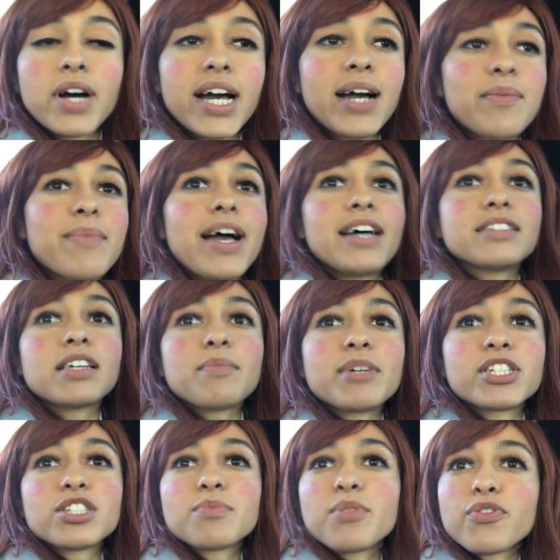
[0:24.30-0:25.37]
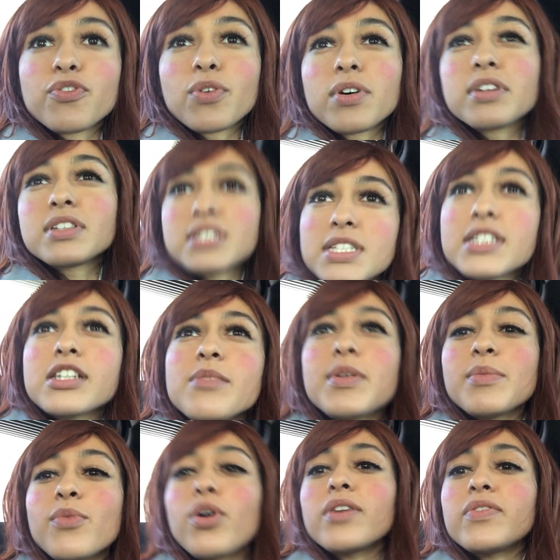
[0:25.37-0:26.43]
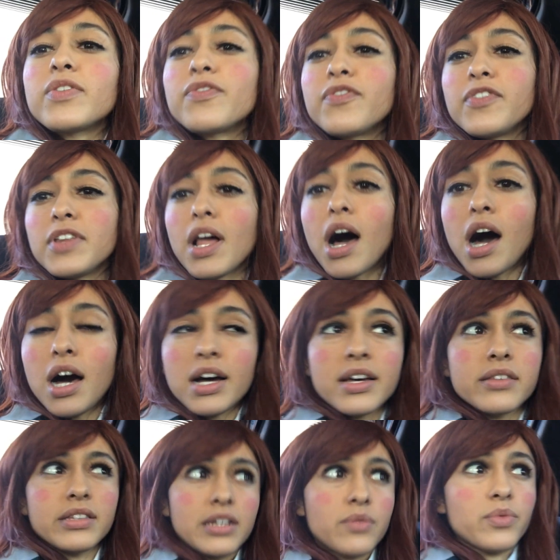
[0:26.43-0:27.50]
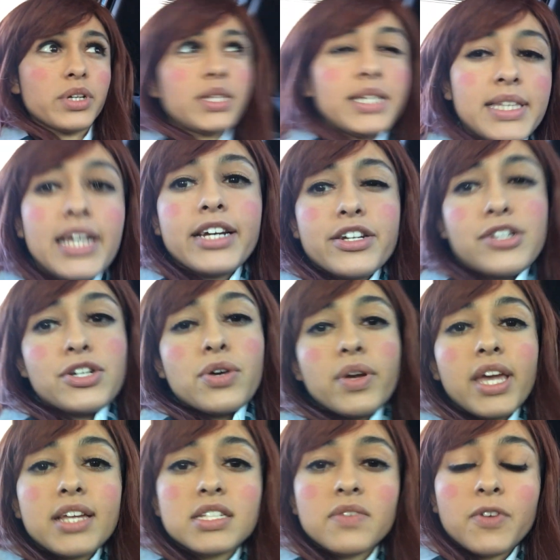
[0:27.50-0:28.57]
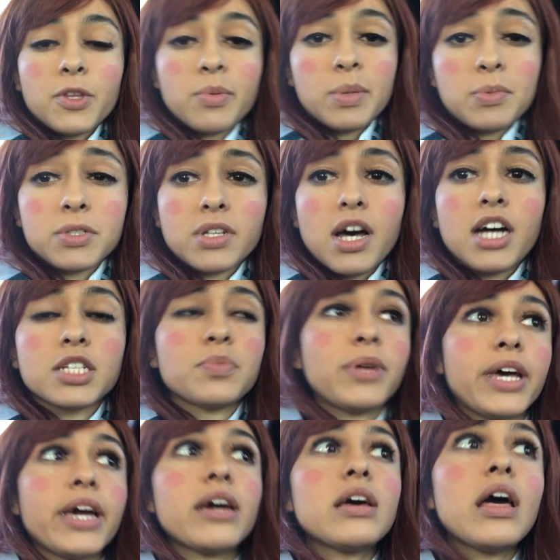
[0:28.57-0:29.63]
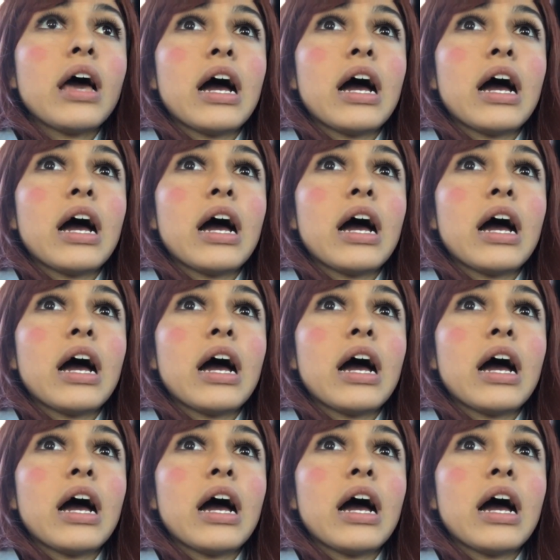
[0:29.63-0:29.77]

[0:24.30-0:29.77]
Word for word: um, as I mentioned before, this is going to be more of a vlog than really like a showcase of other people's cosplay.